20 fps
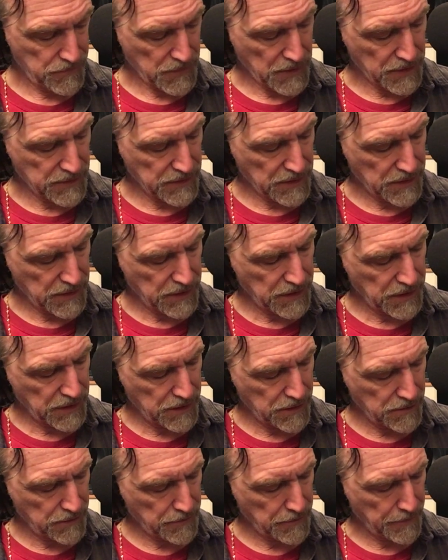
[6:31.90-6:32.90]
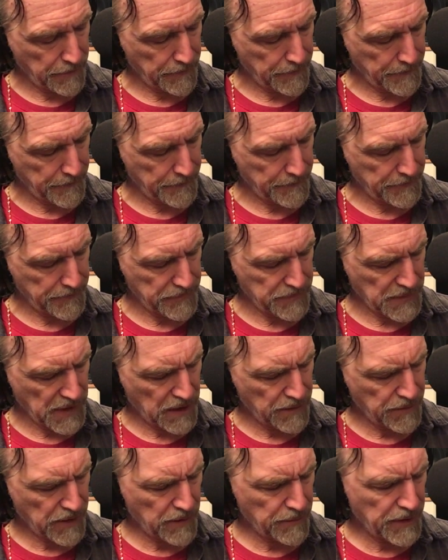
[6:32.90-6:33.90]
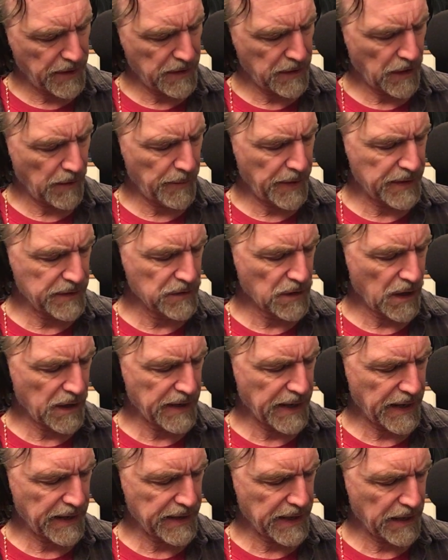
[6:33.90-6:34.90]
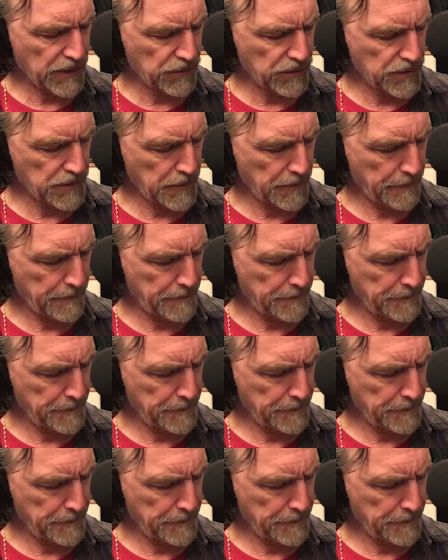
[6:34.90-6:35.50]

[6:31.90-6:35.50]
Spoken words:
and then here I might not add that one.